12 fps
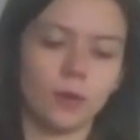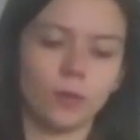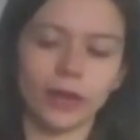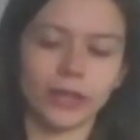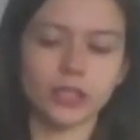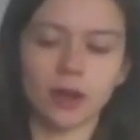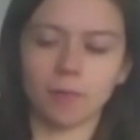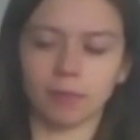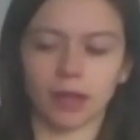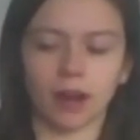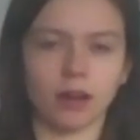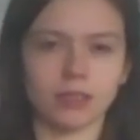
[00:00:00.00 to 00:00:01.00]
which
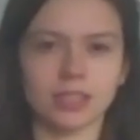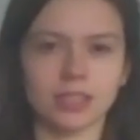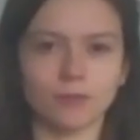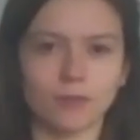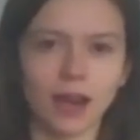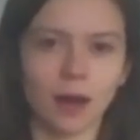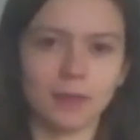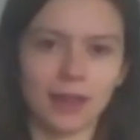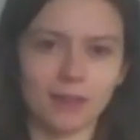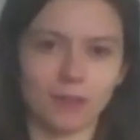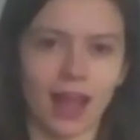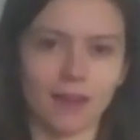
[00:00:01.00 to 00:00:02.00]
number glasses to fill up
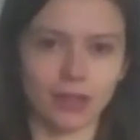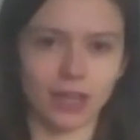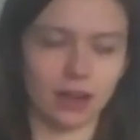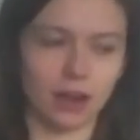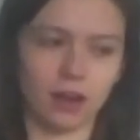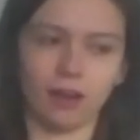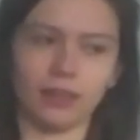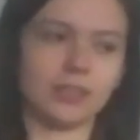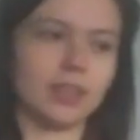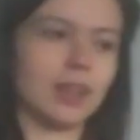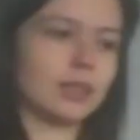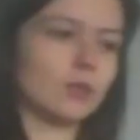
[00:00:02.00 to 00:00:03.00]
if I have it in a line.
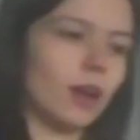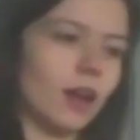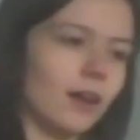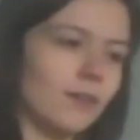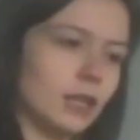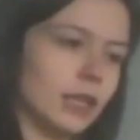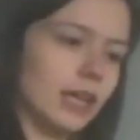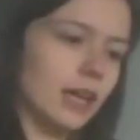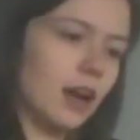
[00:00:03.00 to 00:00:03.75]
So that's why I've done it in a